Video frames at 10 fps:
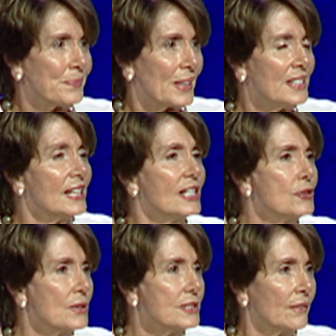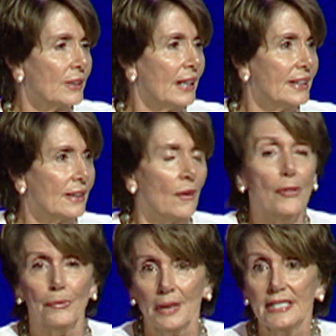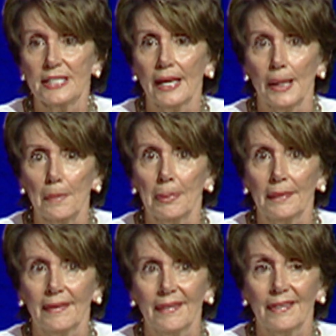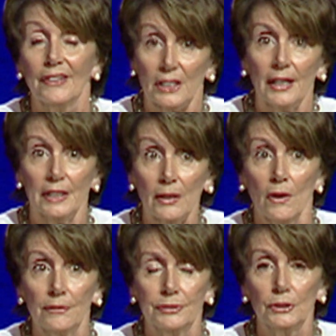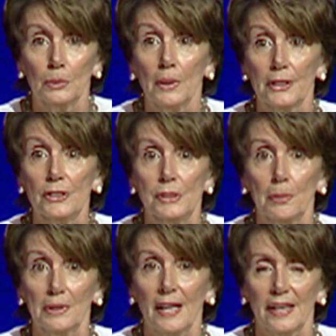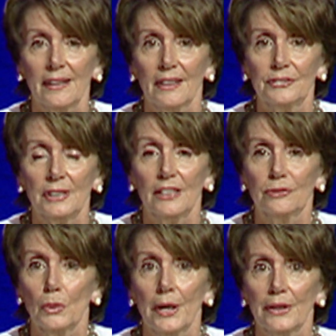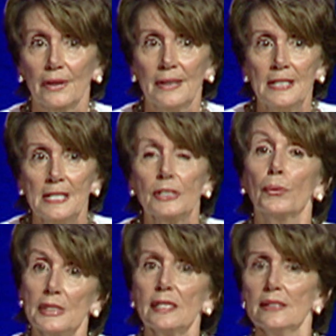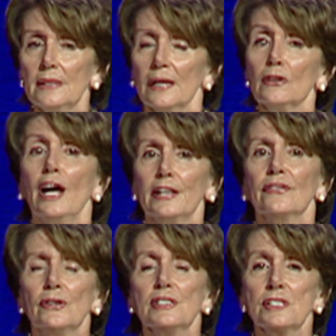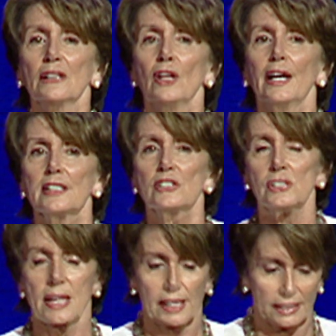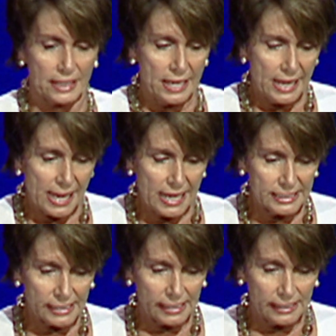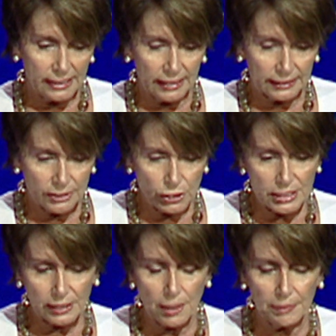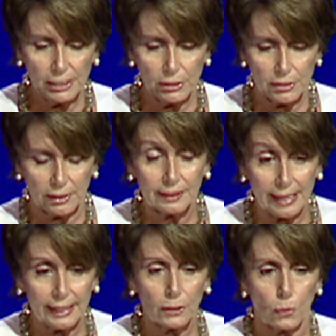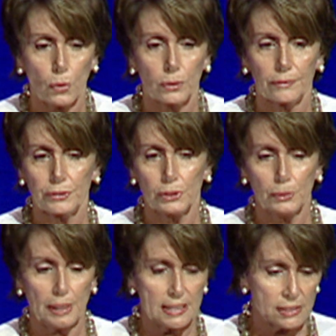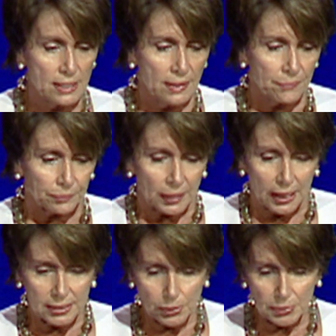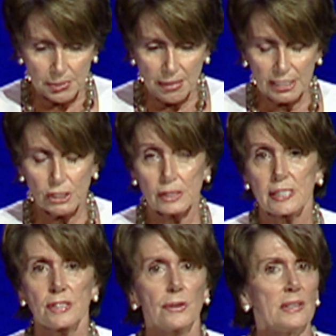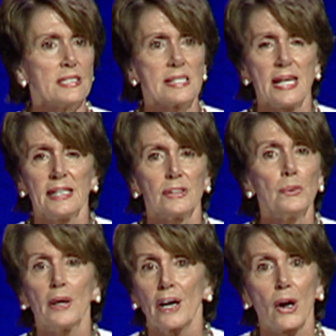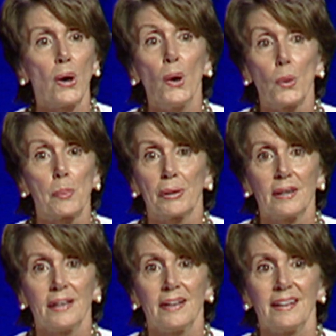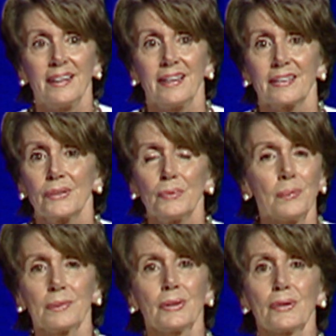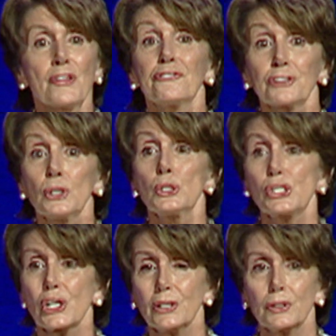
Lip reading: In the interest of cutting the red tape, they're cutting off your water supply of safe water. So it's a lot. There is a lot at stake, and I just come here to thank all of you. As it was mentioned, as Neera said, you are our hope. You're the future.